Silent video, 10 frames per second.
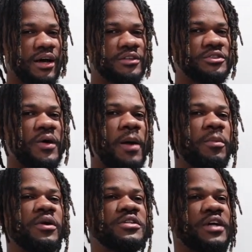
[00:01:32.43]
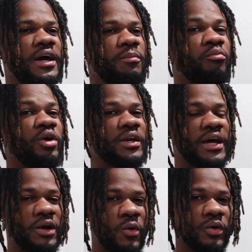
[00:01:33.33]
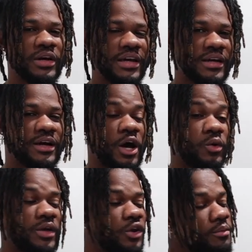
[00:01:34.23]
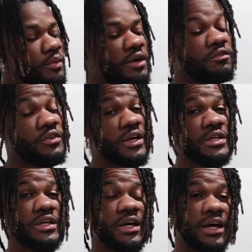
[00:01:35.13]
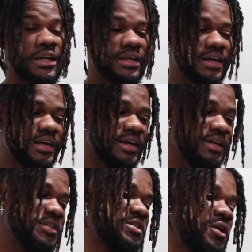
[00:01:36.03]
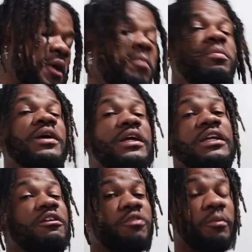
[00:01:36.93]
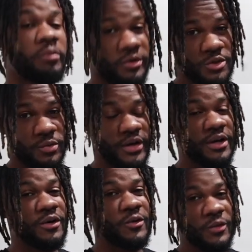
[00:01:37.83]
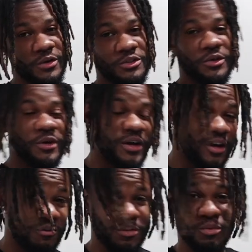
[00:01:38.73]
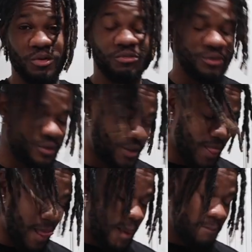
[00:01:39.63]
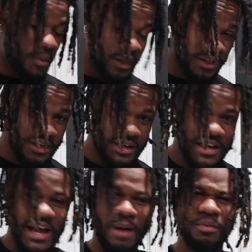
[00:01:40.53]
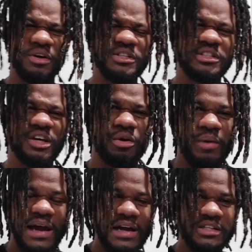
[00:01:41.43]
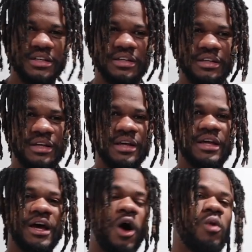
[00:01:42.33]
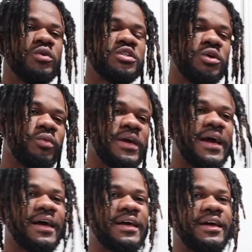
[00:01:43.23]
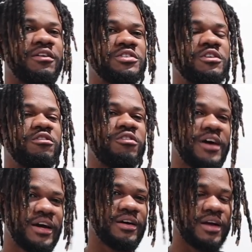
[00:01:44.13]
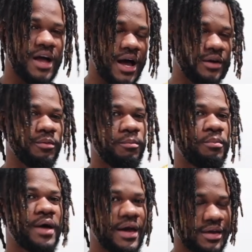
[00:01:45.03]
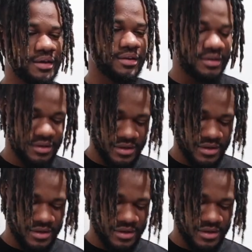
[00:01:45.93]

So I'm going to try and bring that old Liana out. I know my wife changed a lot. She's a completely different person right now. Kudos to her. Love you, beautiful. But I'm going to see her reaction. How would she react if she find a condom packet